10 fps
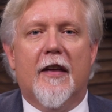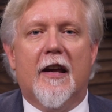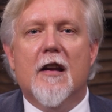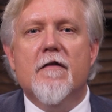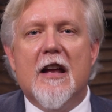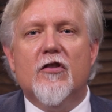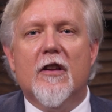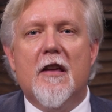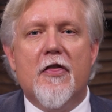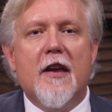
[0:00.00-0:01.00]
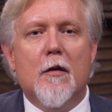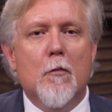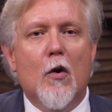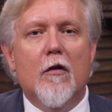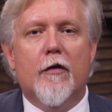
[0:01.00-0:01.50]
that can eventually think
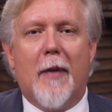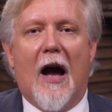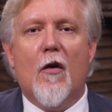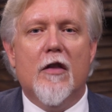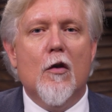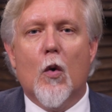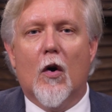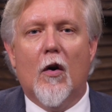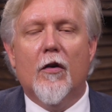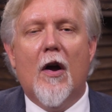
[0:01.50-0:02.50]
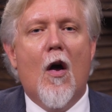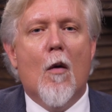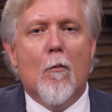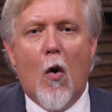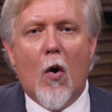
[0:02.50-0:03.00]
and move about in the world
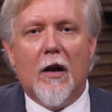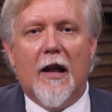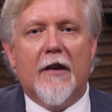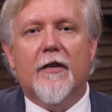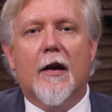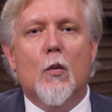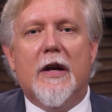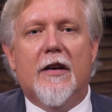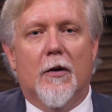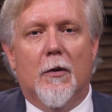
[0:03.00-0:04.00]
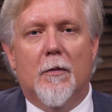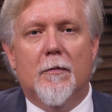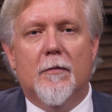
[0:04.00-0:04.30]
more or less like we do.